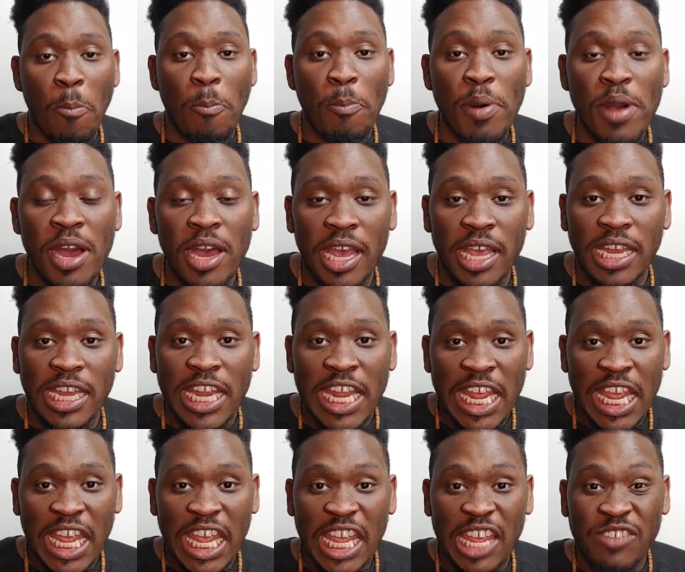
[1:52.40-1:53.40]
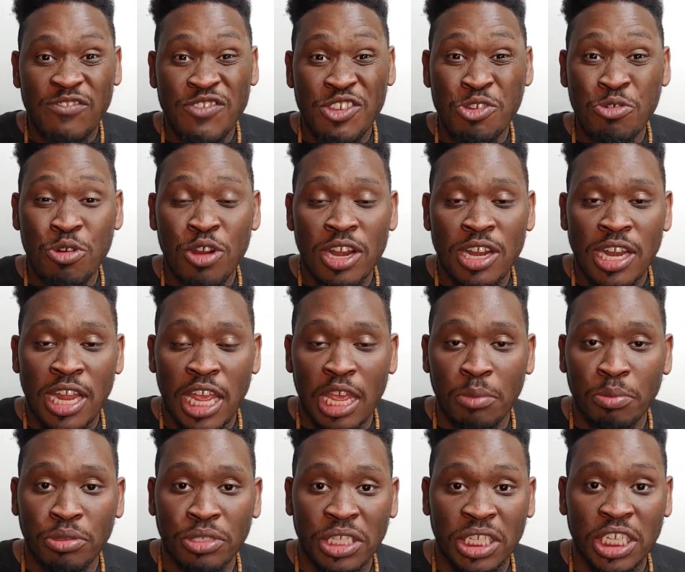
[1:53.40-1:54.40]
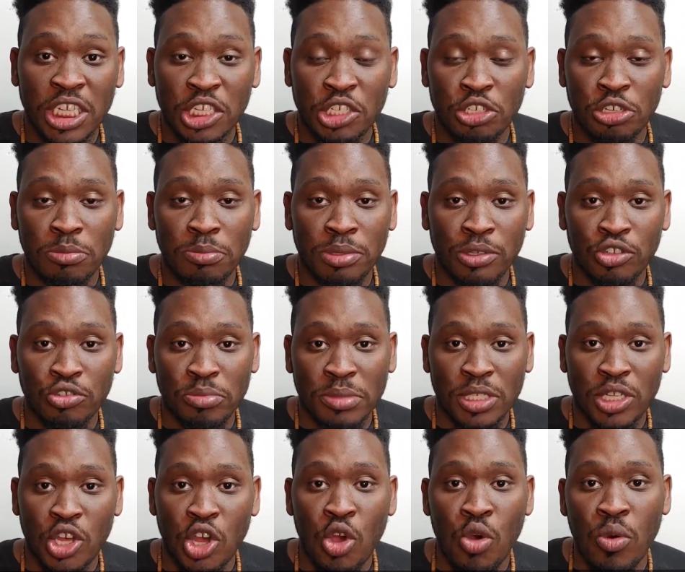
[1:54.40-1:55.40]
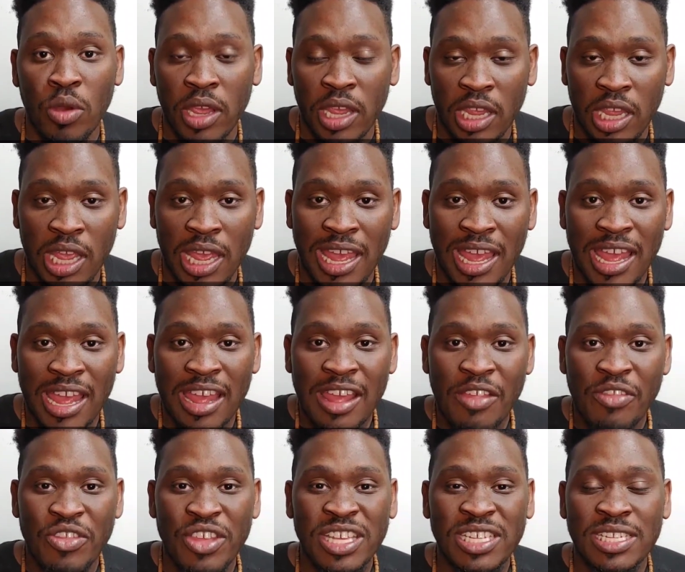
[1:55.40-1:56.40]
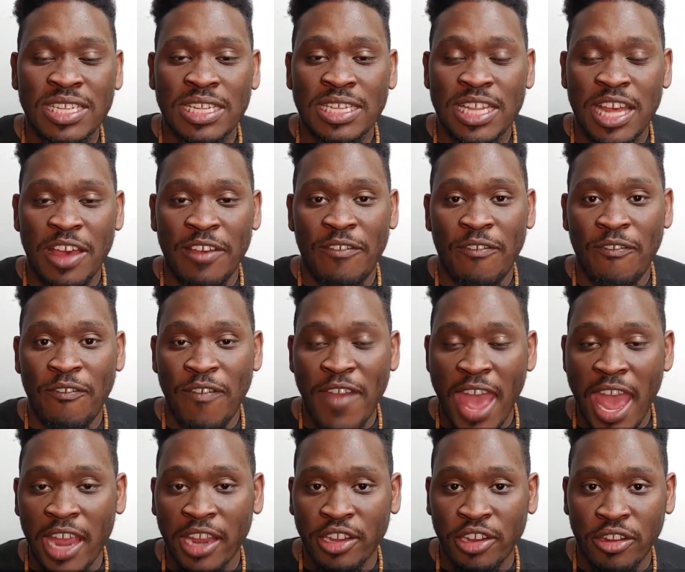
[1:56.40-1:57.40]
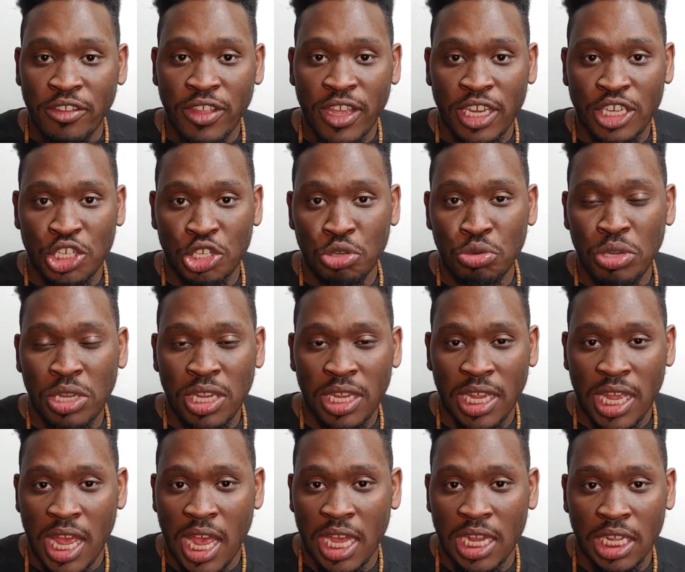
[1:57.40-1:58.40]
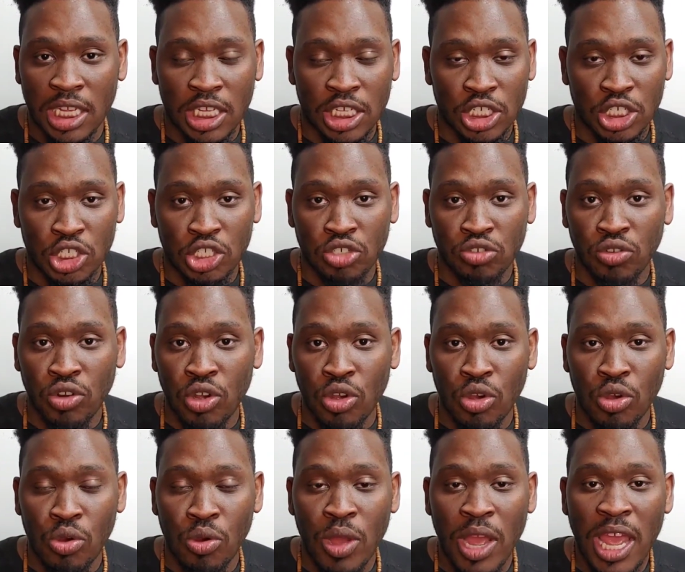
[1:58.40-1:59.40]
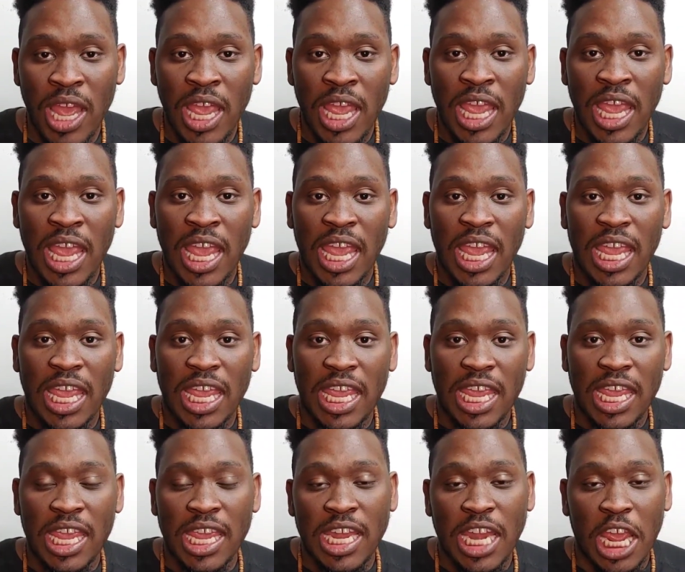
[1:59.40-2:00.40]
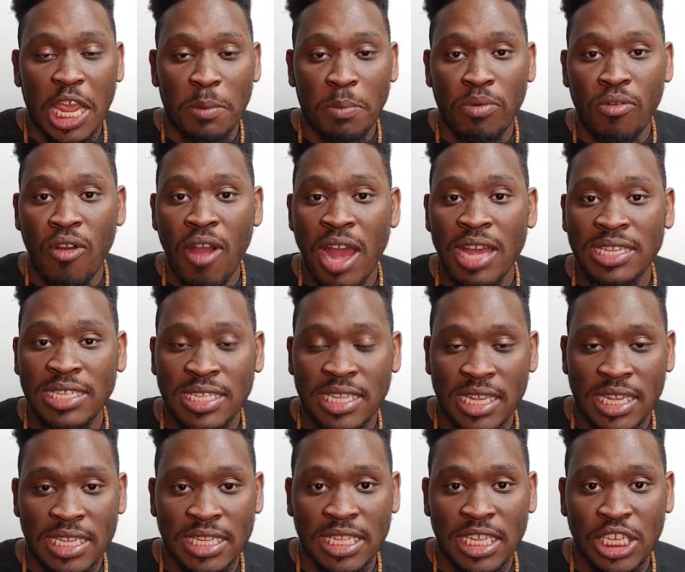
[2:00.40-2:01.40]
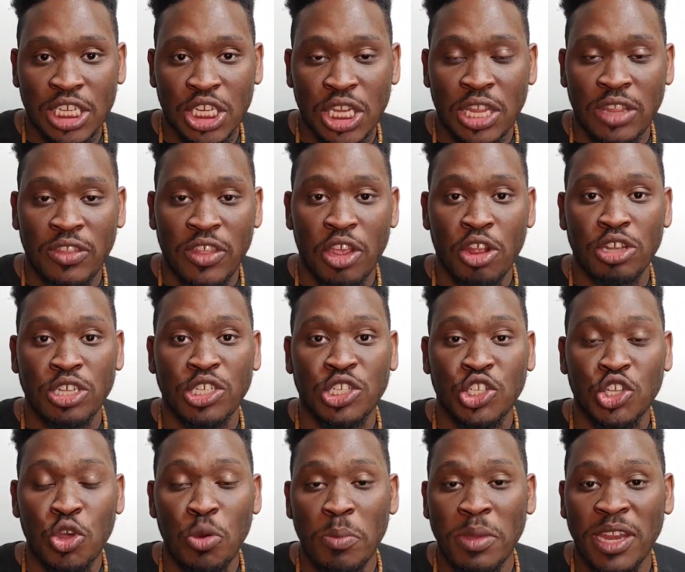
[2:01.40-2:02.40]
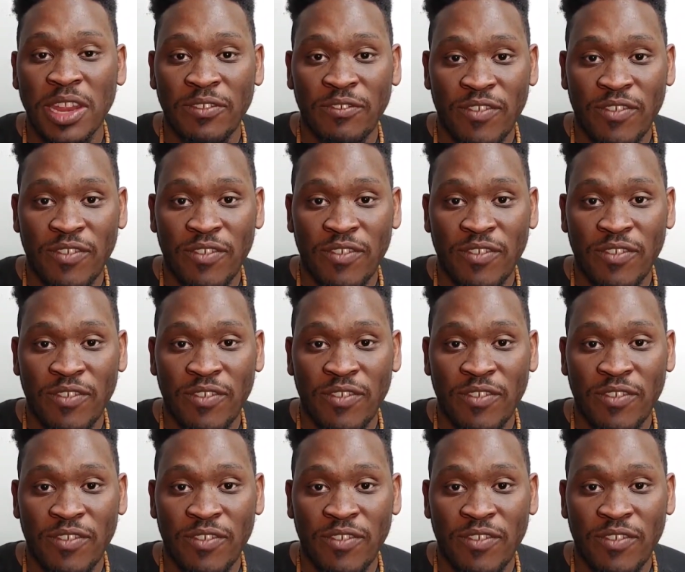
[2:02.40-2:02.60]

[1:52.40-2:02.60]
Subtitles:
But if you are unable to get your blooms going, this is a factor that you can kind of control in a process that there are so many